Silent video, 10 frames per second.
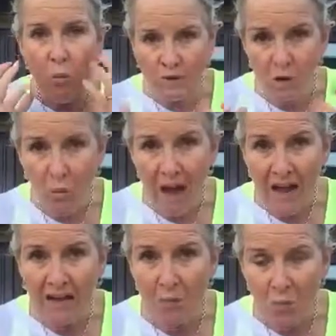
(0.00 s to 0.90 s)
your
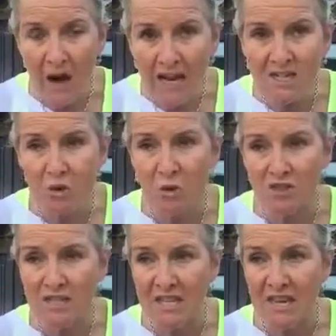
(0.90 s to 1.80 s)
why. Why do you
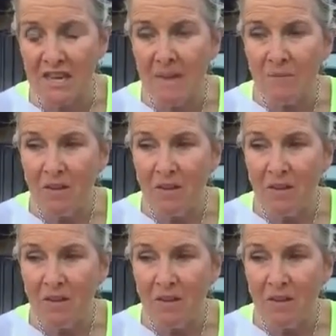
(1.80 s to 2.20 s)
want it?